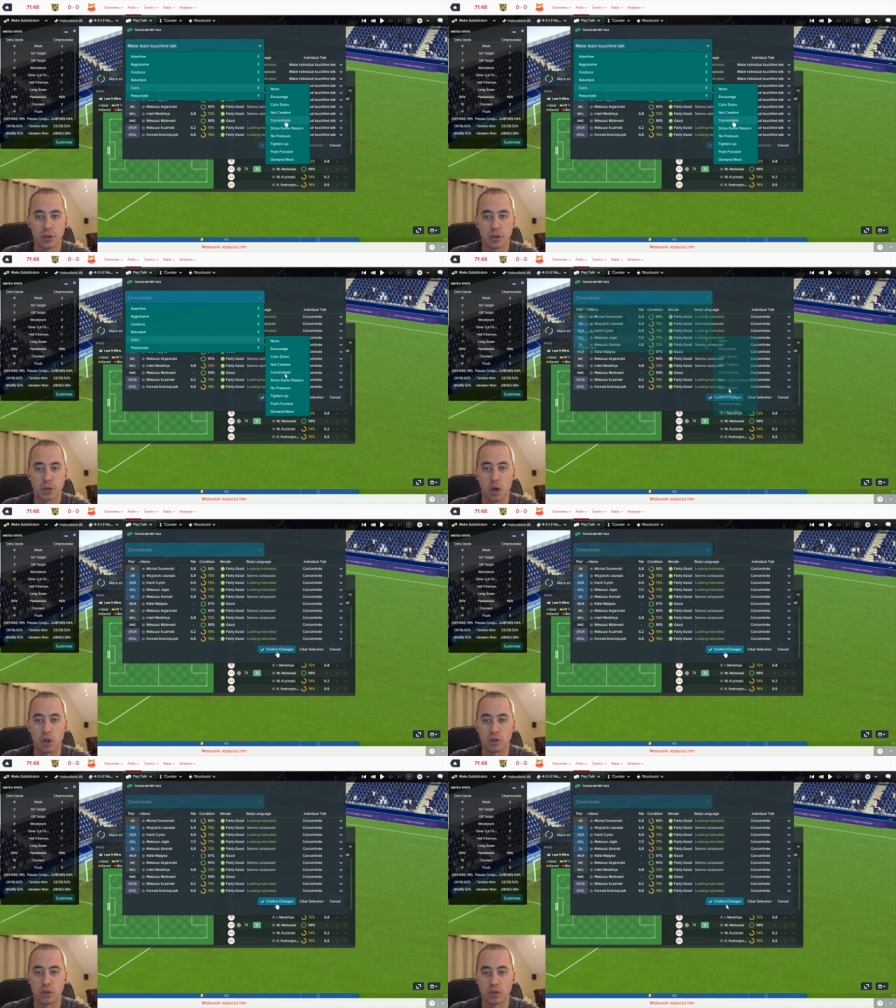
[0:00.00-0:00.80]

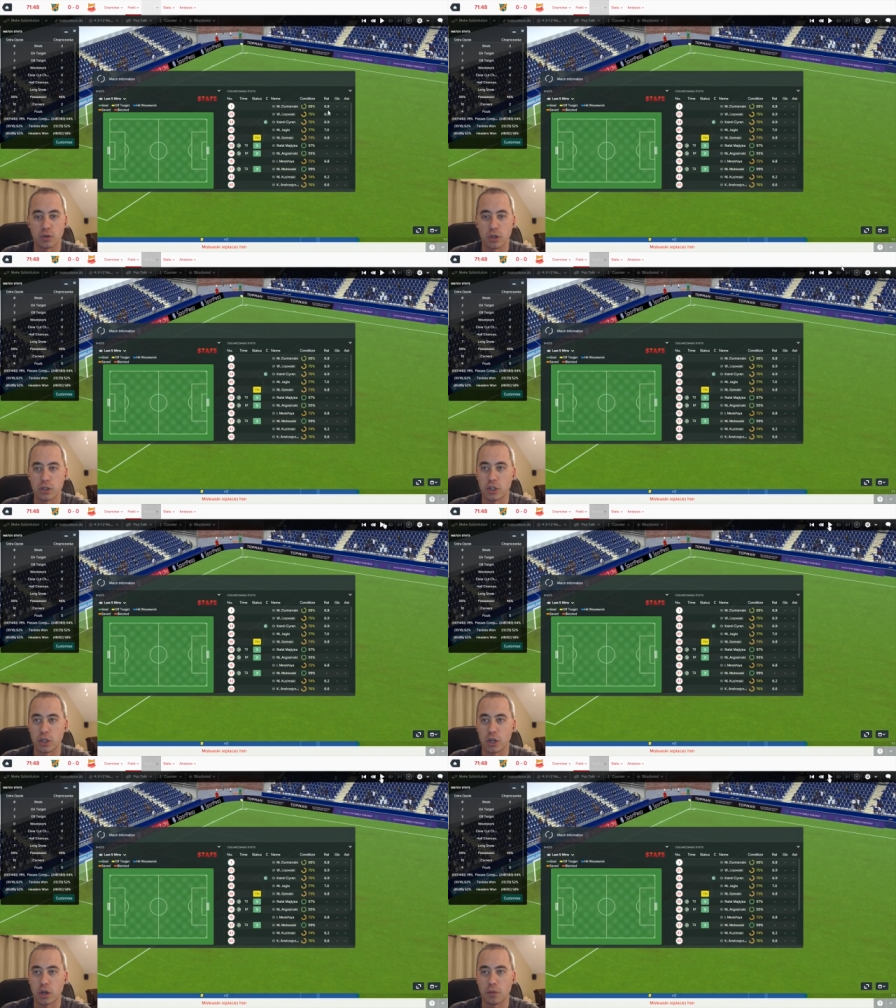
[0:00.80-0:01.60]
concentrate.
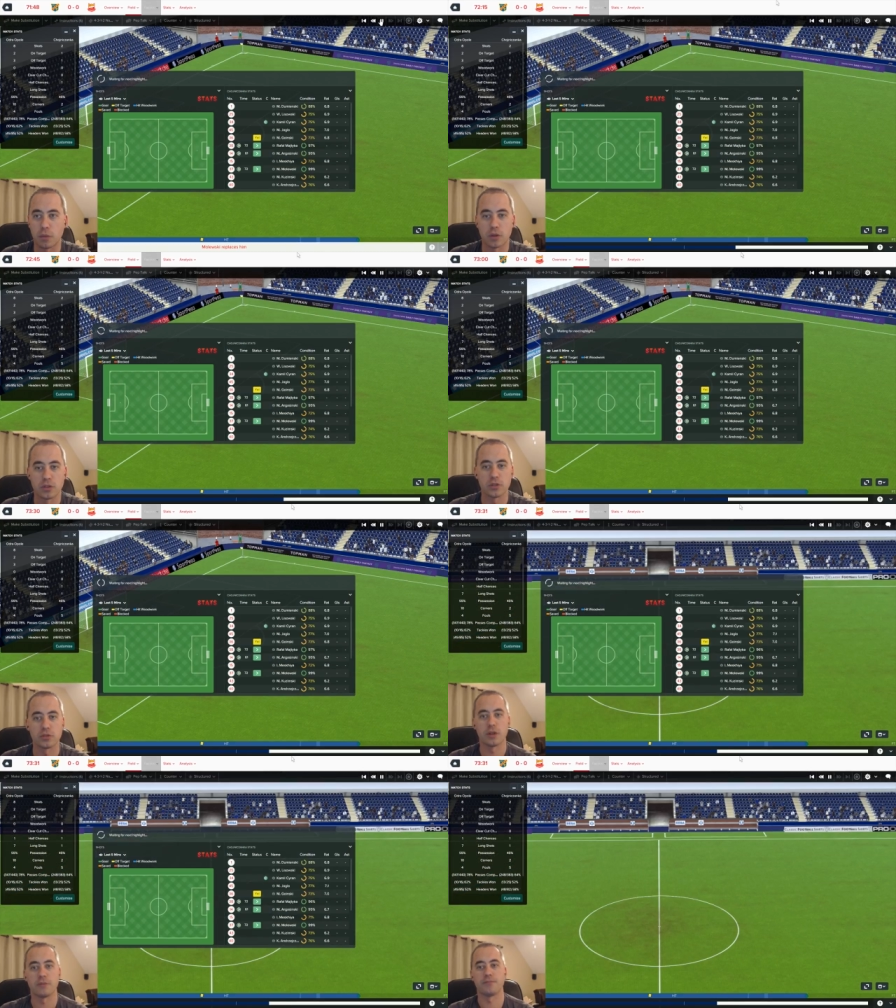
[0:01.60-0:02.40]
Cheeky come concentrate.